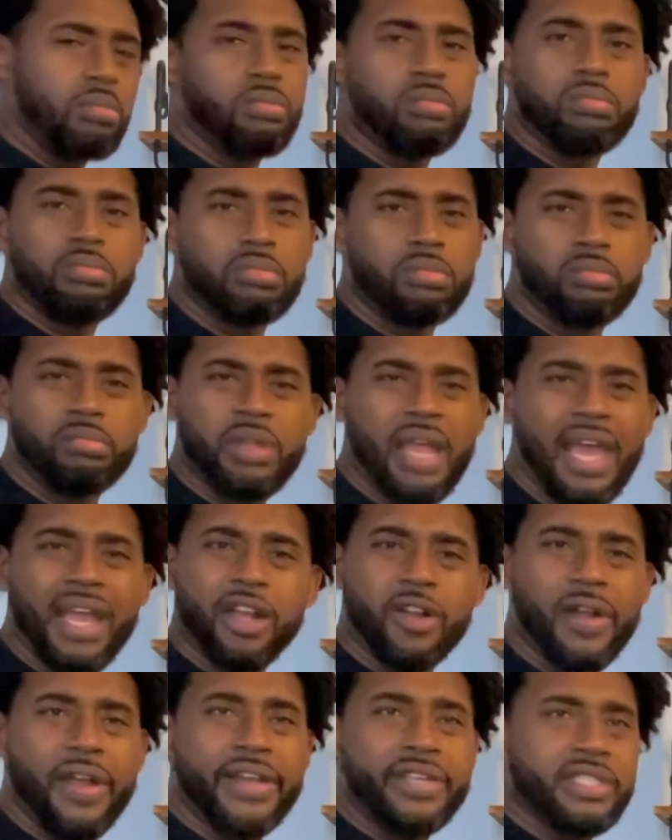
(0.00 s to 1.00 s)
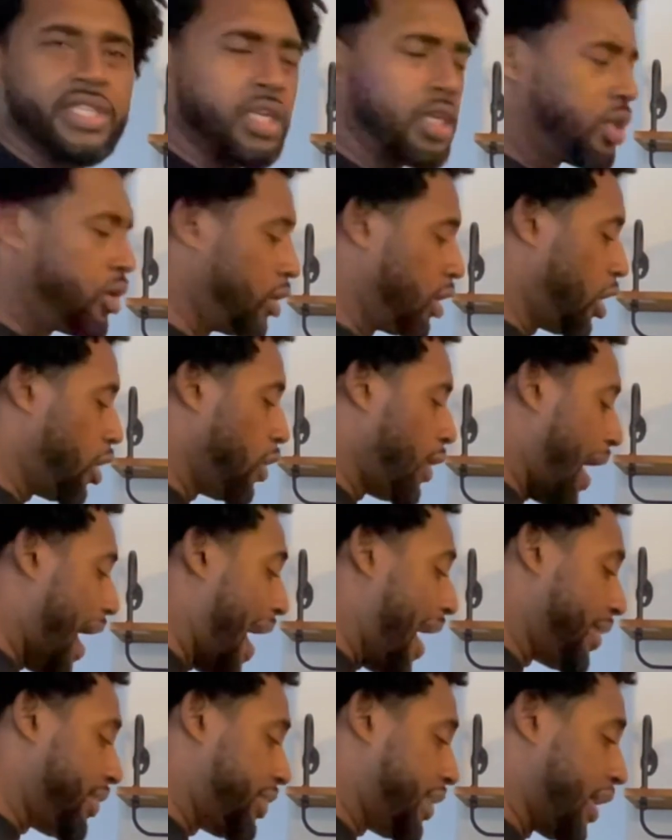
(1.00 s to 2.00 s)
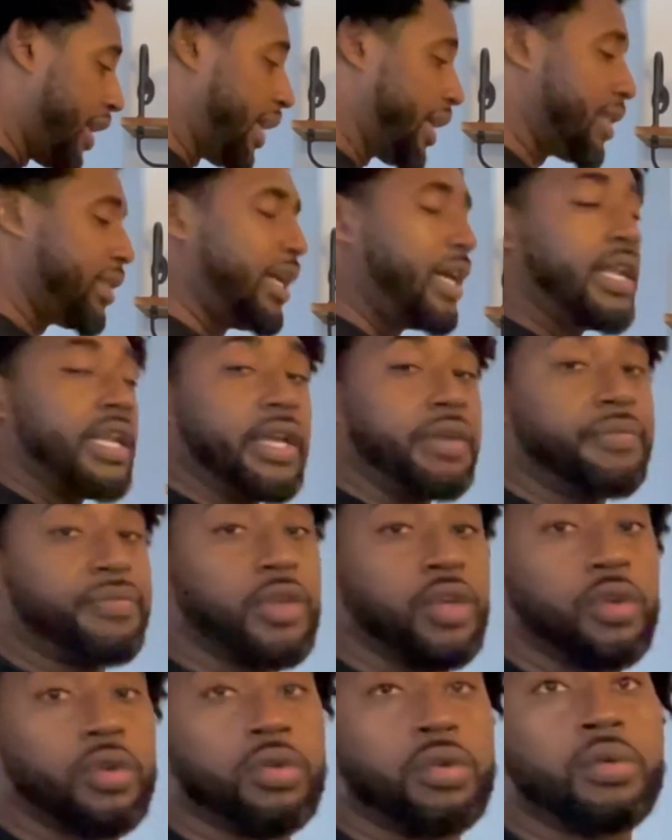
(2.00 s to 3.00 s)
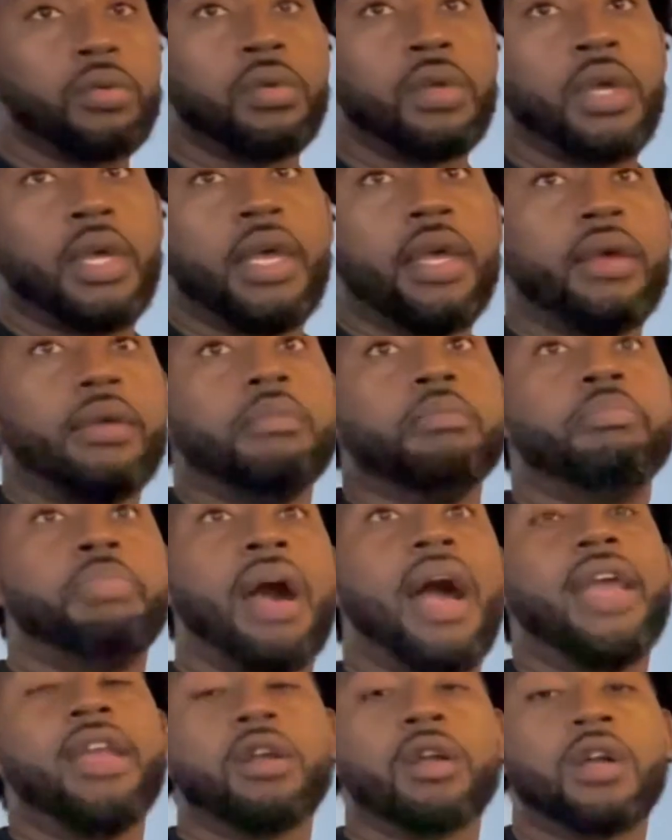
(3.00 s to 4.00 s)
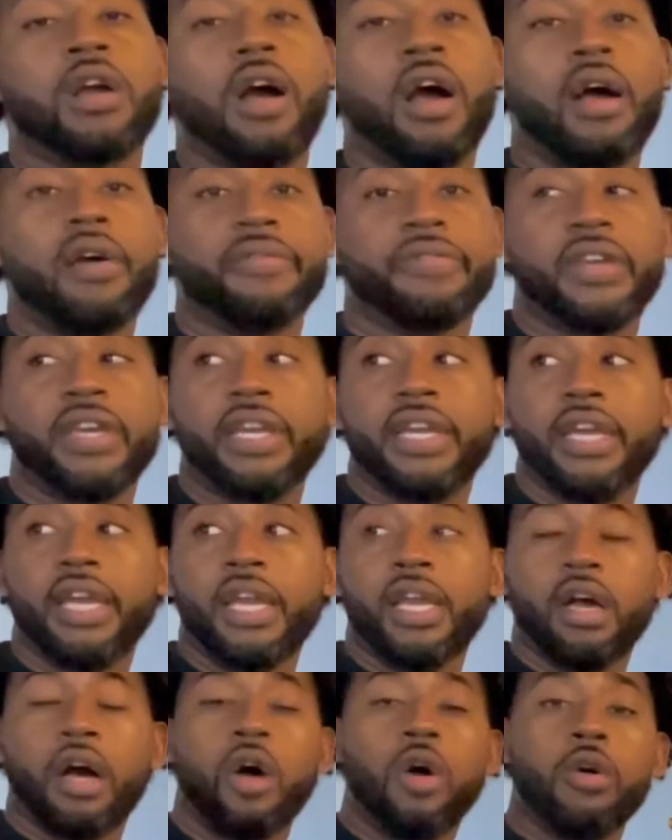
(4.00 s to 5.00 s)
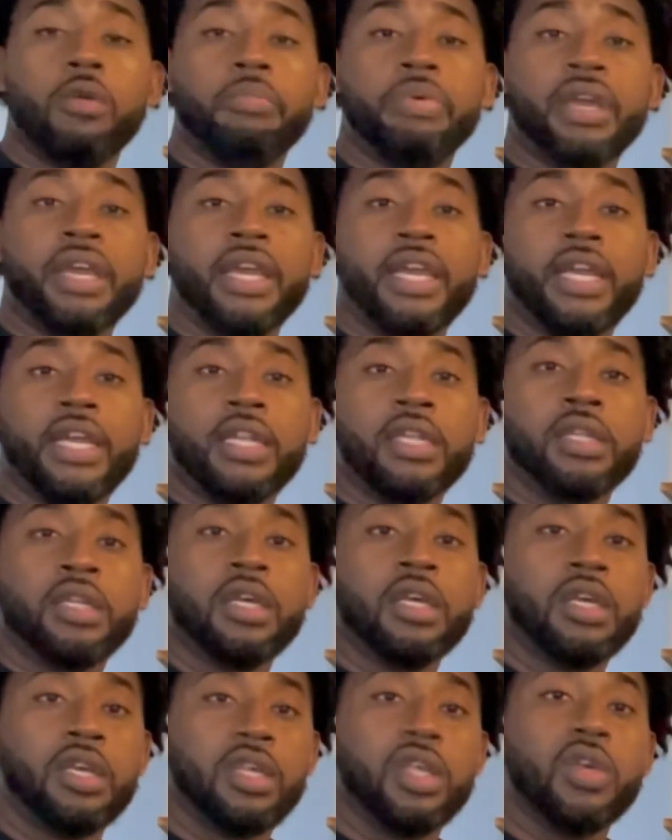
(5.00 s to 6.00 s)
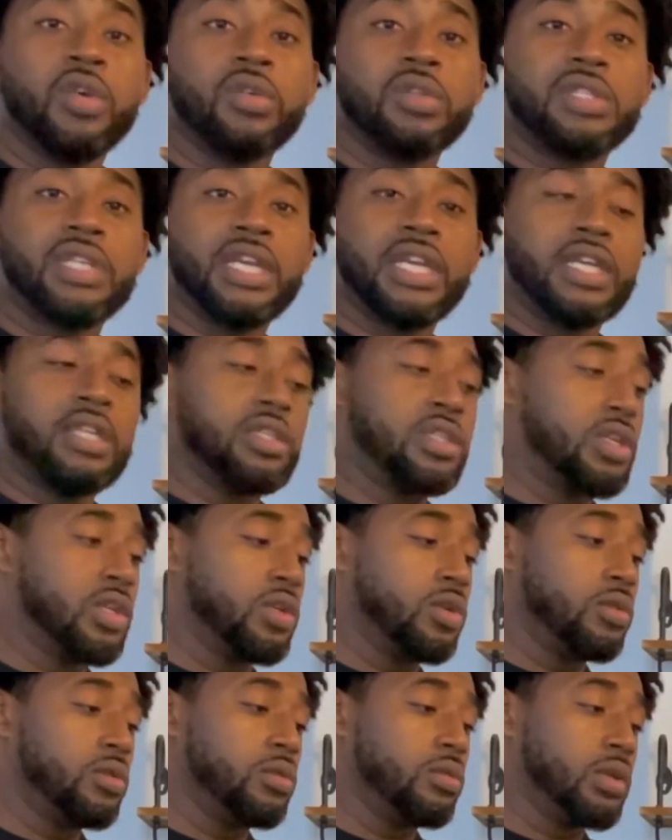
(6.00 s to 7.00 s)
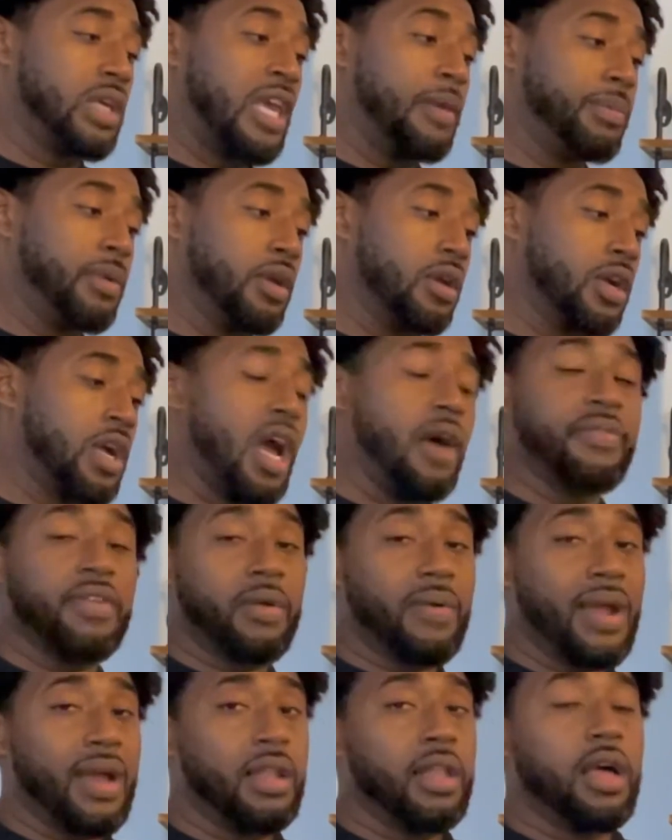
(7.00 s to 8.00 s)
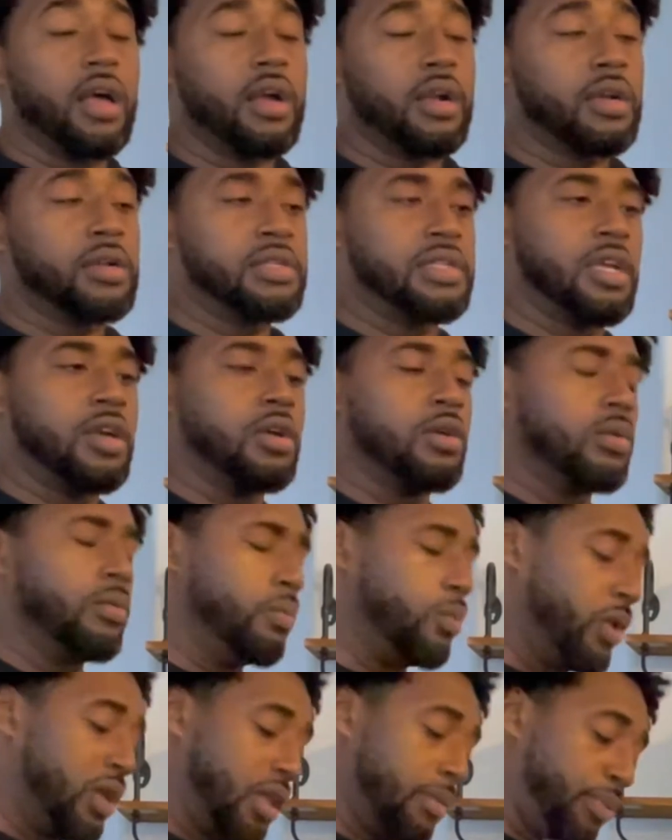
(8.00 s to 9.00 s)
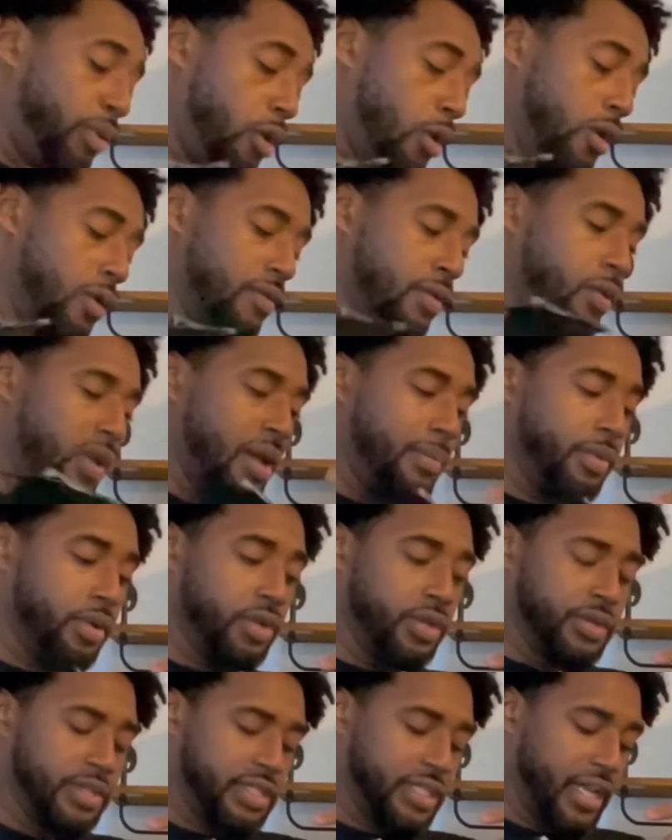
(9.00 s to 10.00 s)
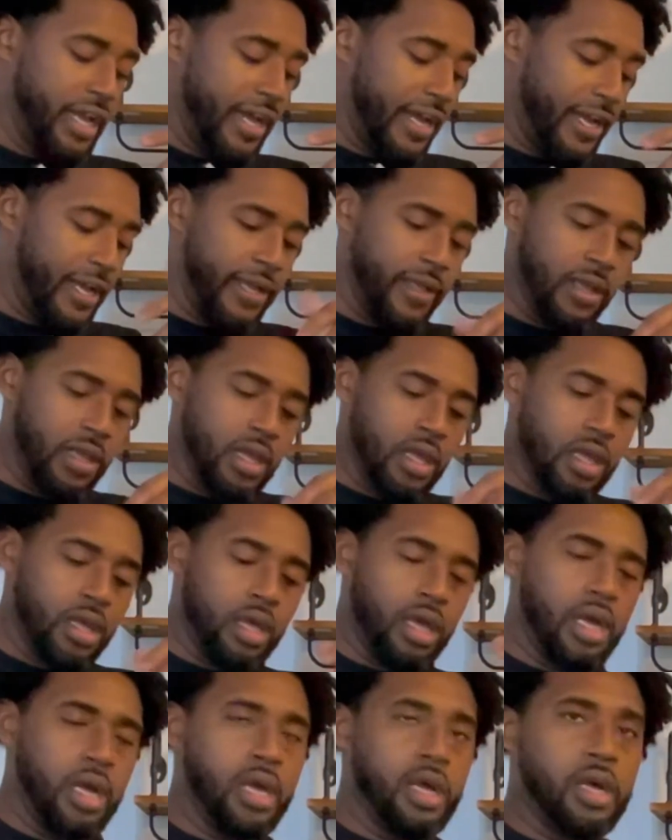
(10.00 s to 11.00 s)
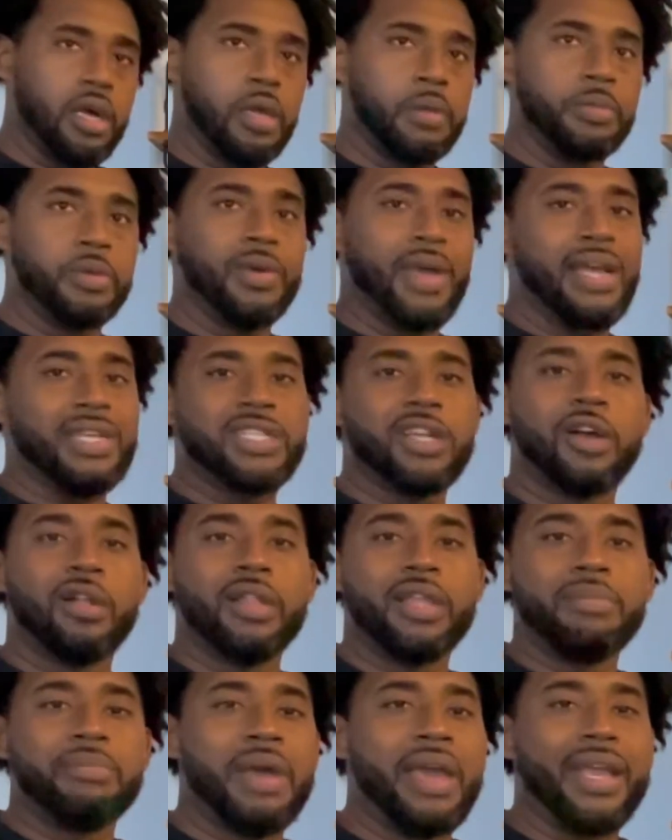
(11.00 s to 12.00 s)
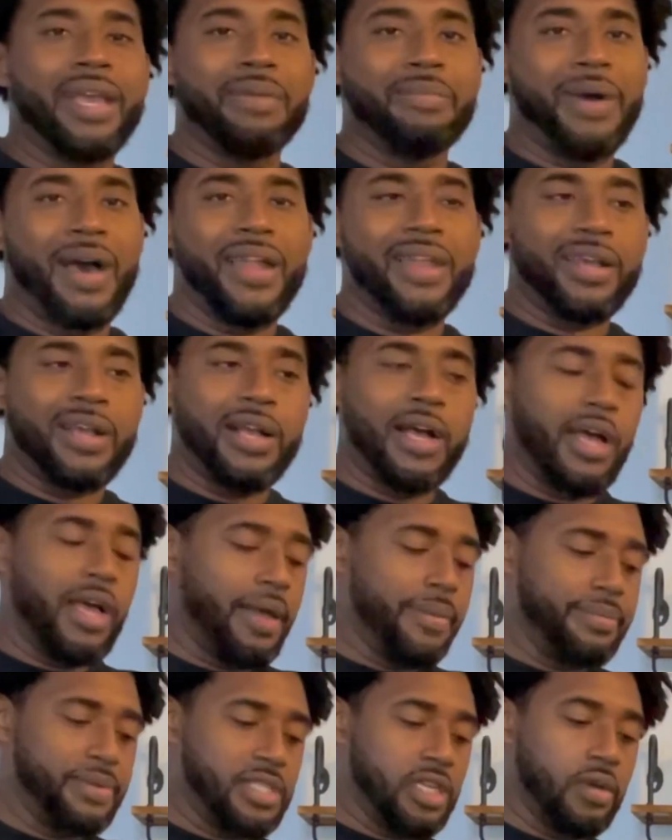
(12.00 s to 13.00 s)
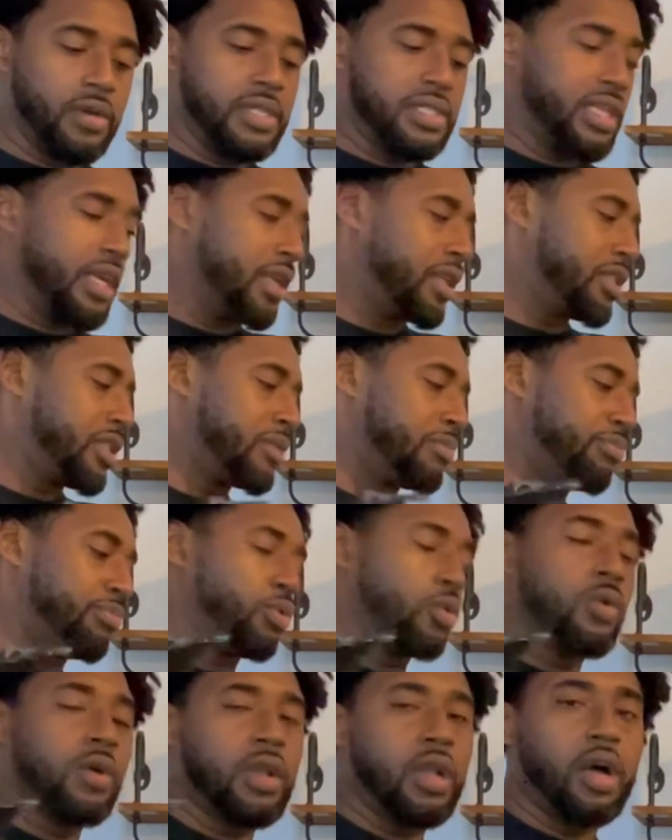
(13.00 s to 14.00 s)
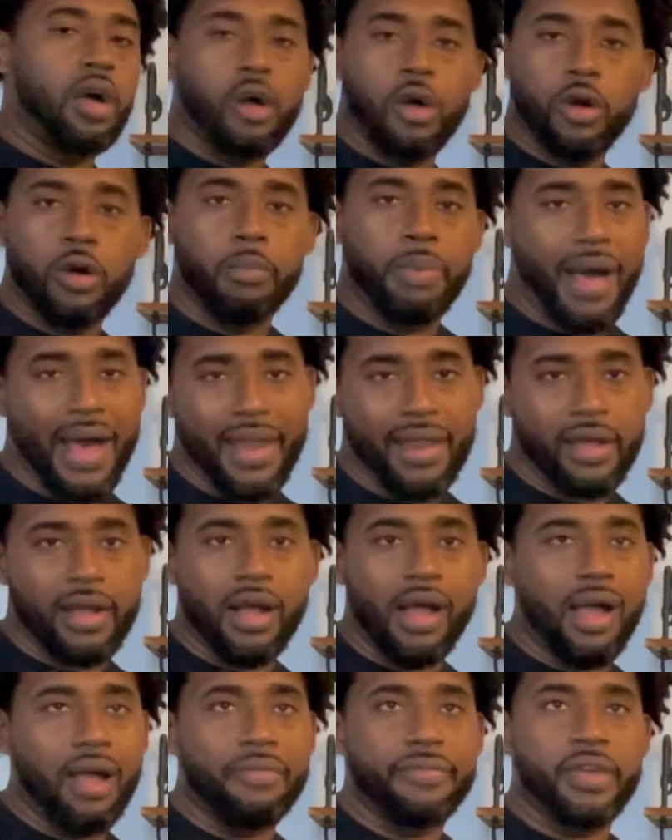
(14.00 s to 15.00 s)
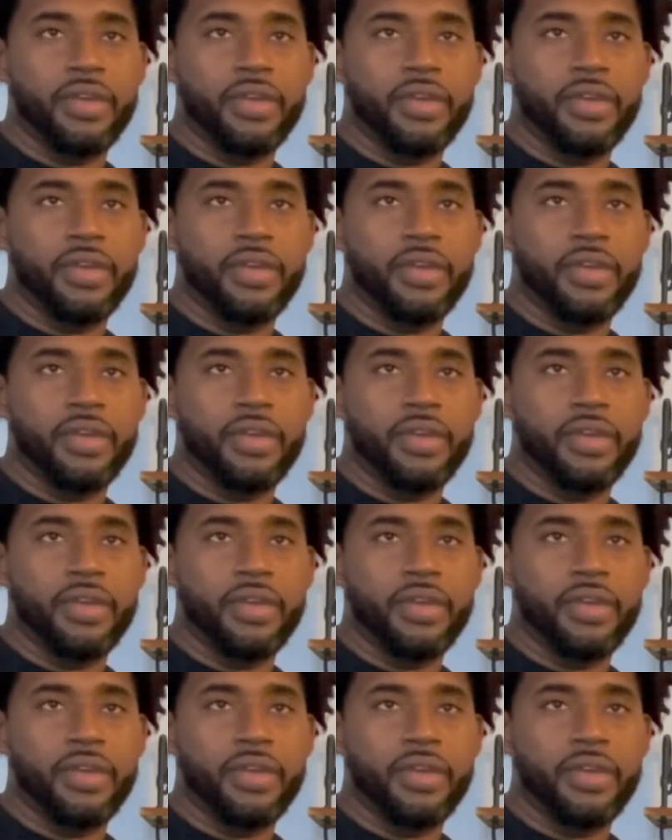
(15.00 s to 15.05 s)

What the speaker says: Not crazy. I think that if you buy your coffee in whole bean, you tend to keep your coffee around longer. So with the pour over, what I'm gonna do today, you actually only make it by the cup. So instead of just brewing a whole pot of coffee,